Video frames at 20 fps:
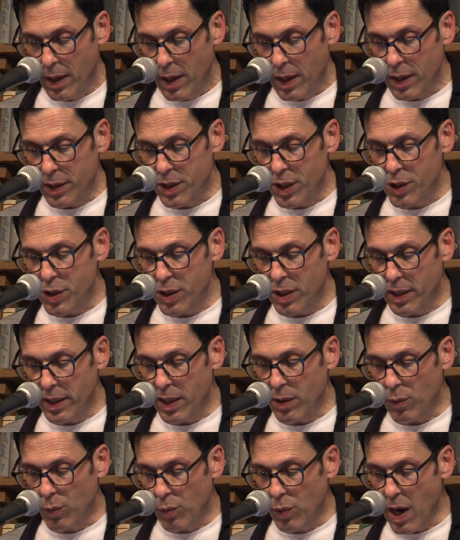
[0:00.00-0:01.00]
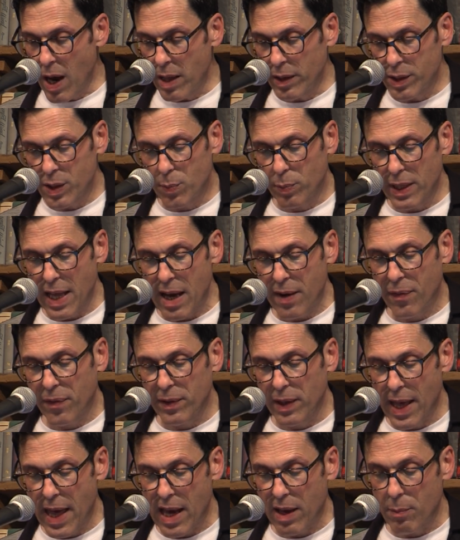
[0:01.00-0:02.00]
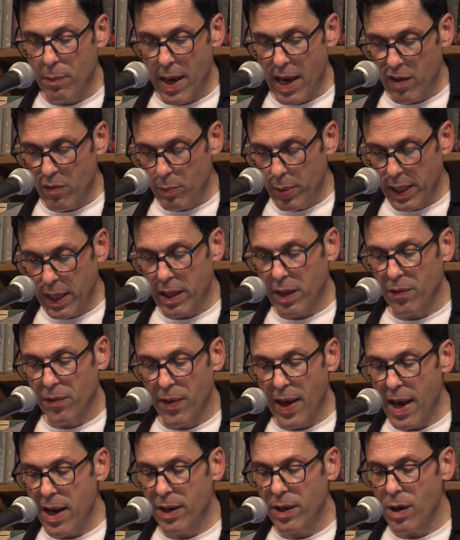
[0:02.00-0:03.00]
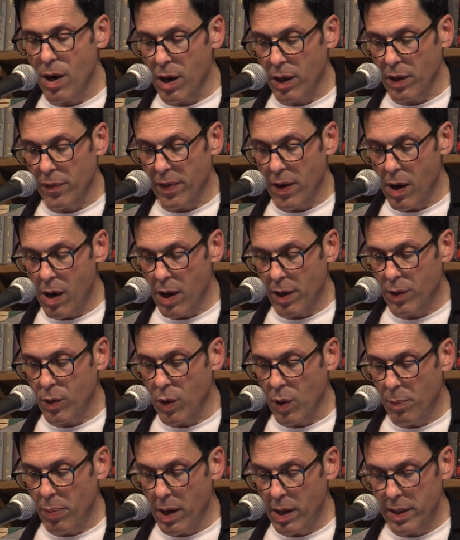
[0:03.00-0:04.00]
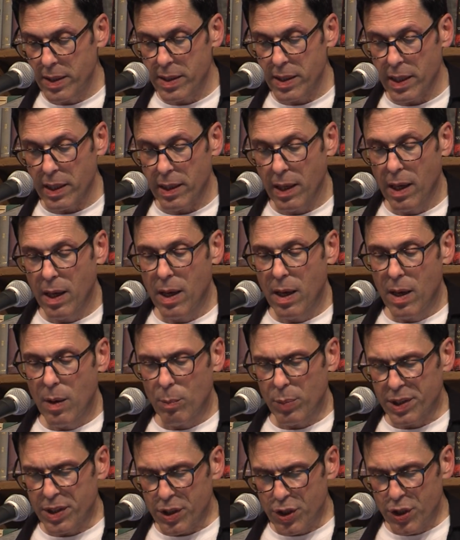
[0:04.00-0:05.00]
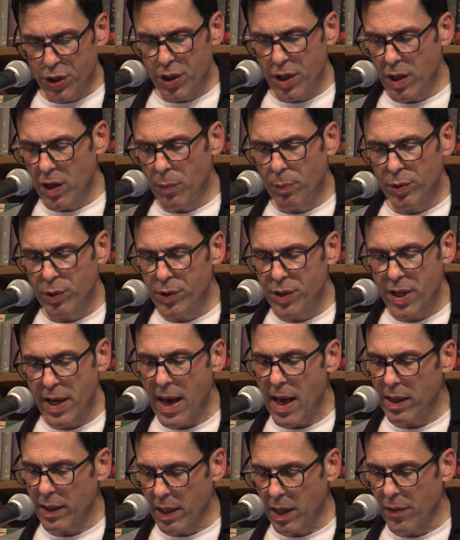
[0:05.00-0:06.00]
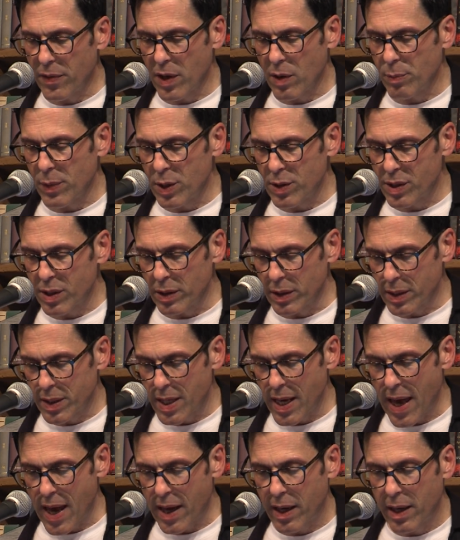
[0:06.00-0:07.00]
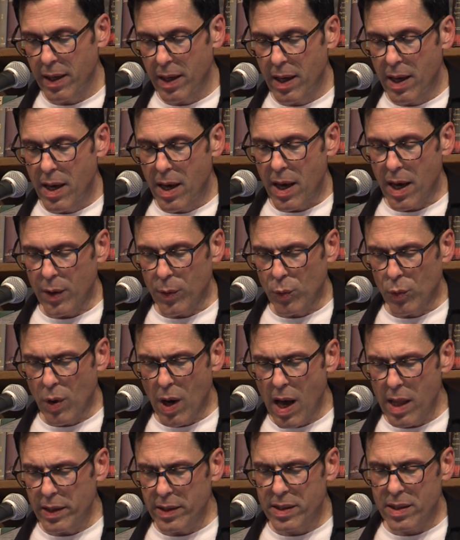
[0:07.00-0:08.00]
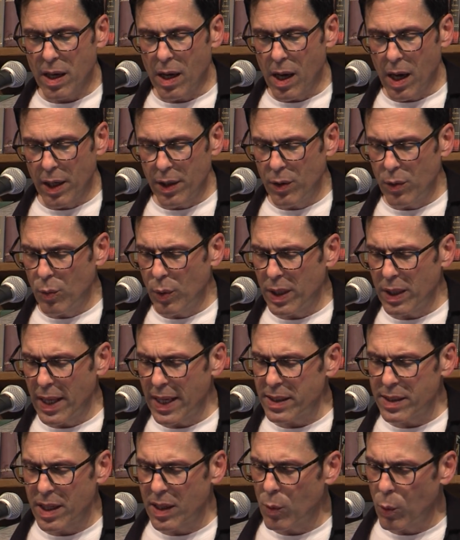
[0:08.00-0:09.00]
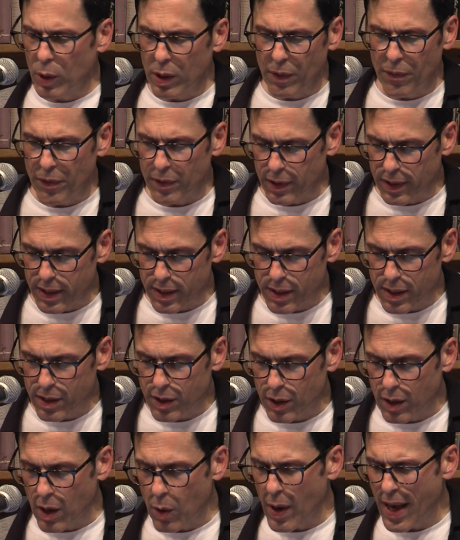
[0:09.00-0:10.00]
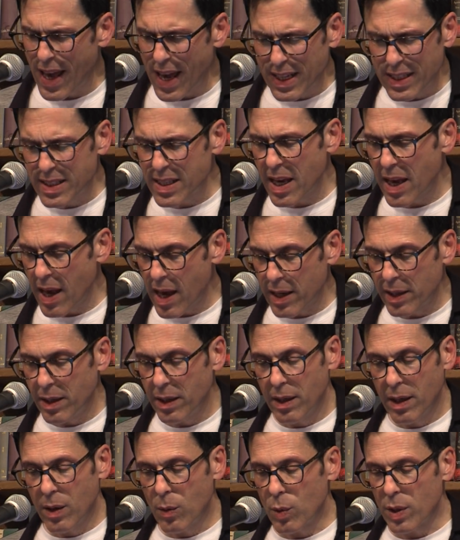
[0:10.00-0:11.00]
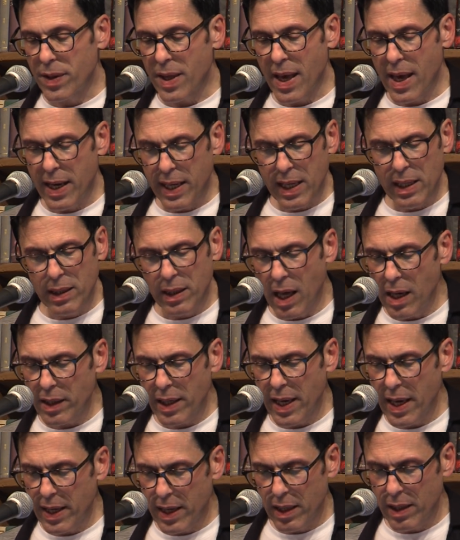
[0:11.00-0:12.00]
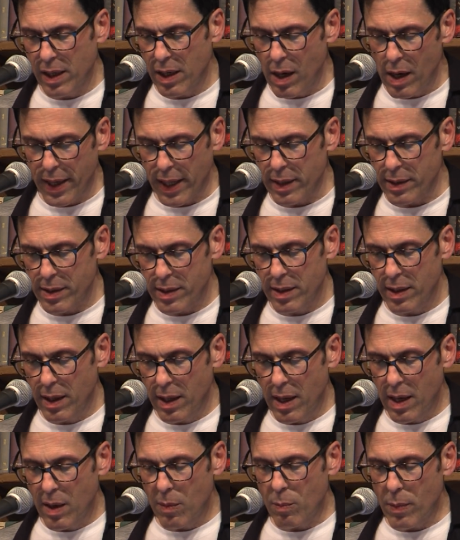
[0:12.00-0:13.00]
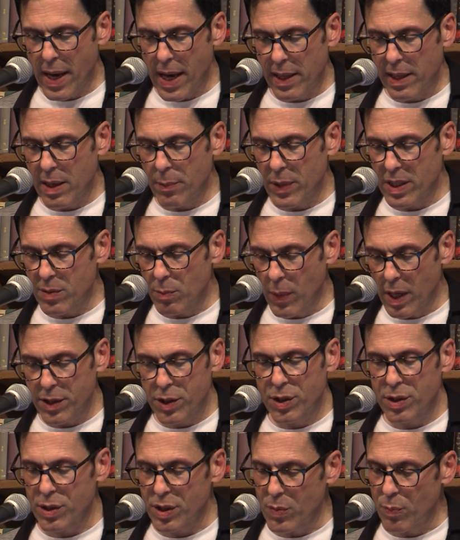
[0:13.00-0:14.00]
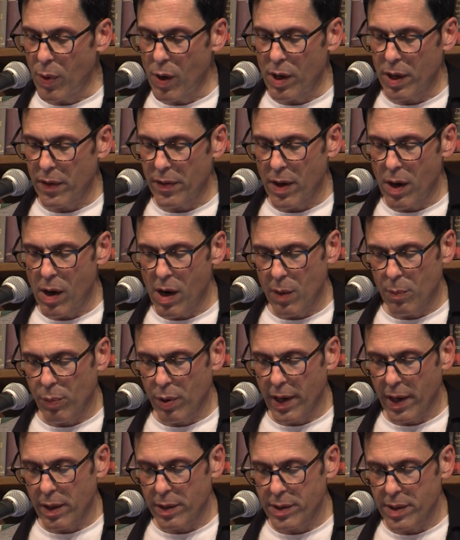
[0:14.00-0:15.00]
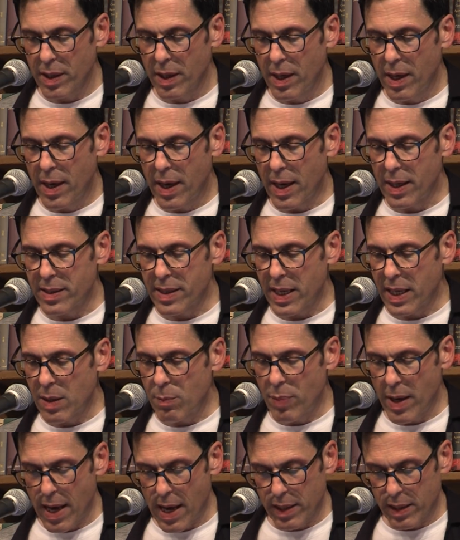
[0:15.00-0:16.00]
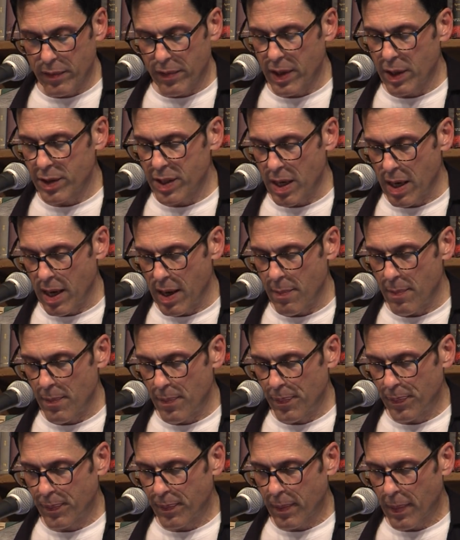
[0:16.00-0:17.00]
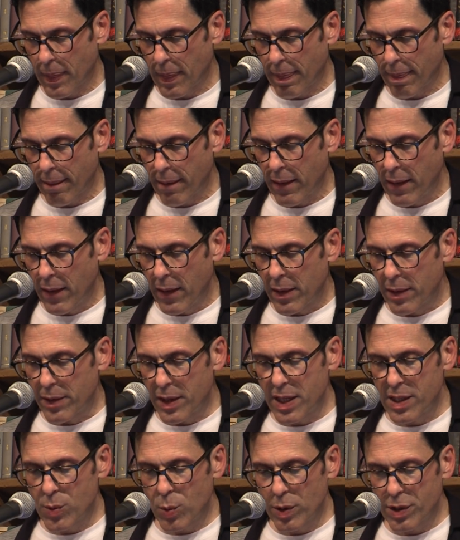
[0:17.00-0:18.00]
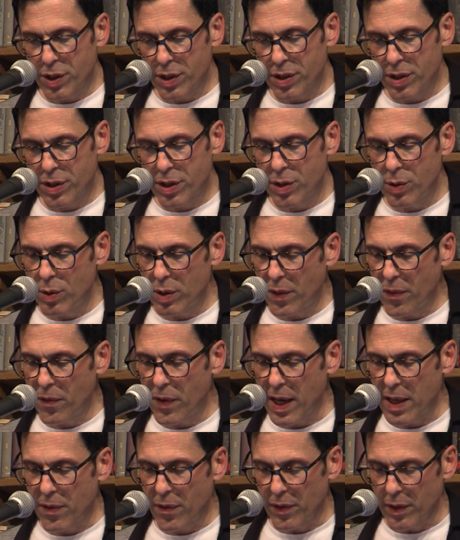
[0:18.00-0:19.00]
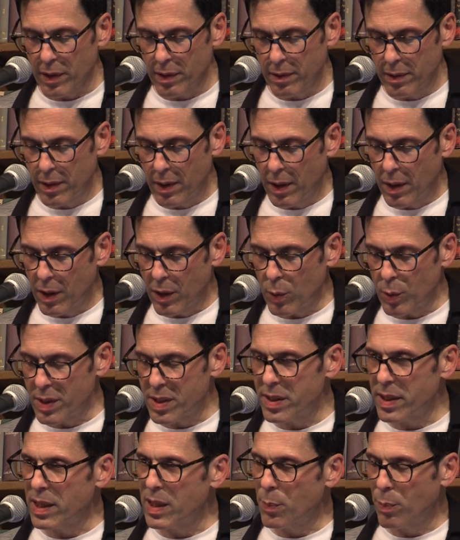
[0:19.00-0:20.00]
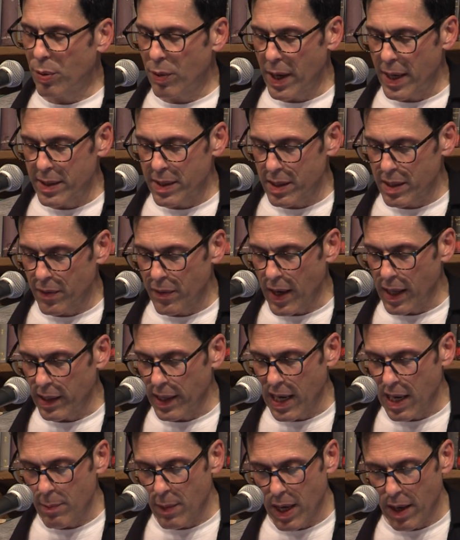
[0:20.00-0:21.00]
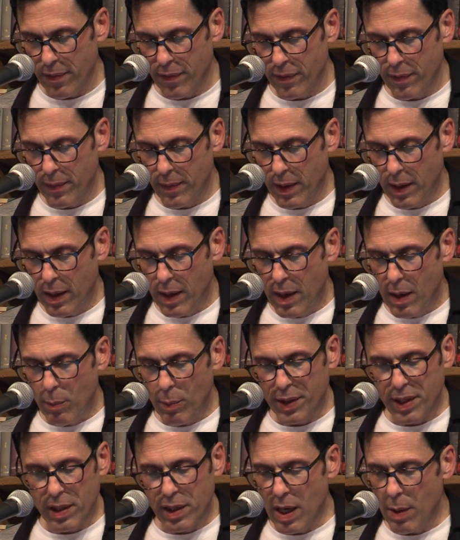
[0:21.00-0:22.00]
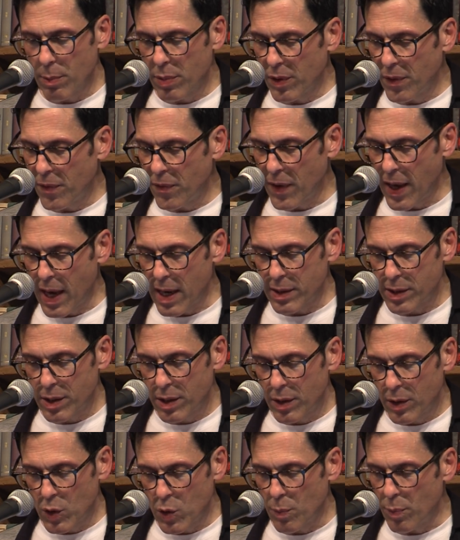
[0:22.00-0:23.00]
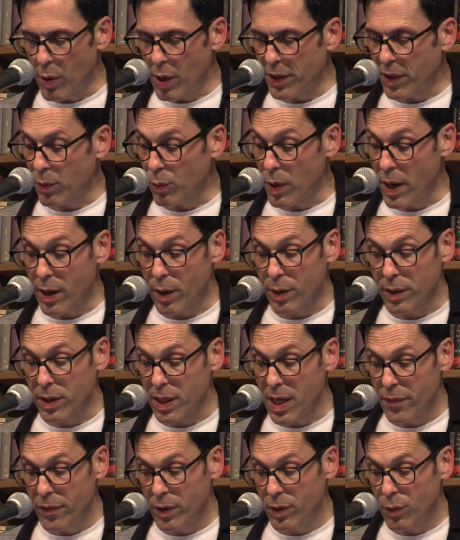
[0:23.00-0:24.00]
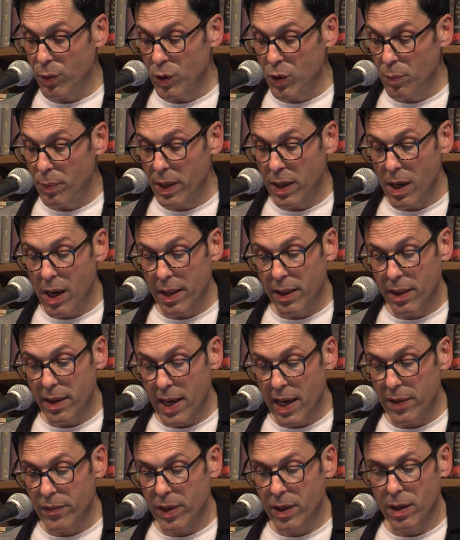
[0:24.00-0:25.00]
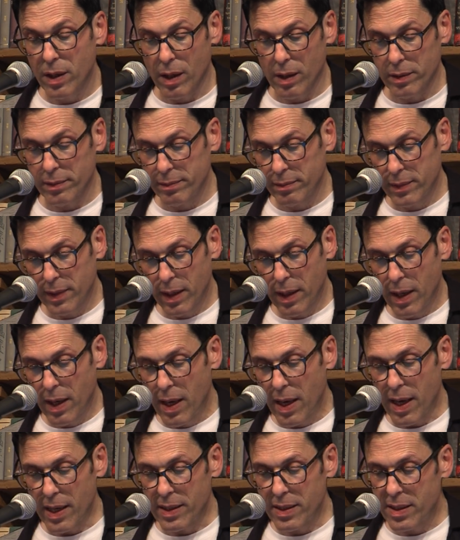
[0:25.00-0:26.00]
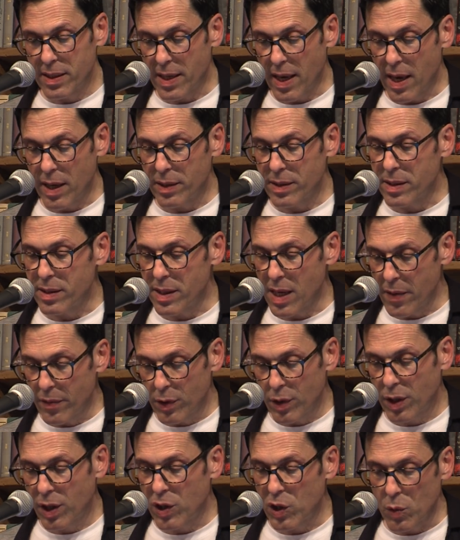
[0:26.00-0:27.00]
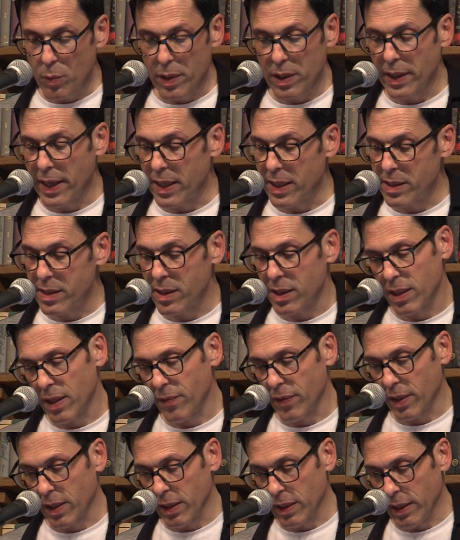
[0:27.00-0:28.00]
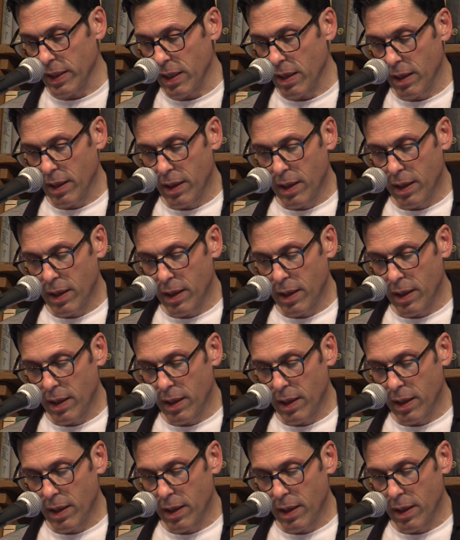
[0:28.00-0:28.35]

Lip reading: Additionally, Rollins' Black Flag may have been at the vanguard of the hardcore punk scene, but the sheer brutality of their musical attack and Rollins' unrelenting willfulness to go head-to-head with any lunkhead in the audience made them as much the spawn of the Heartbreakers as any band of their time. These were just two of the faithful who would sing the praises of L.A.M.F., but the number of fans who bought the record never grew beyond that of a cult, and sales never accumulated significantly.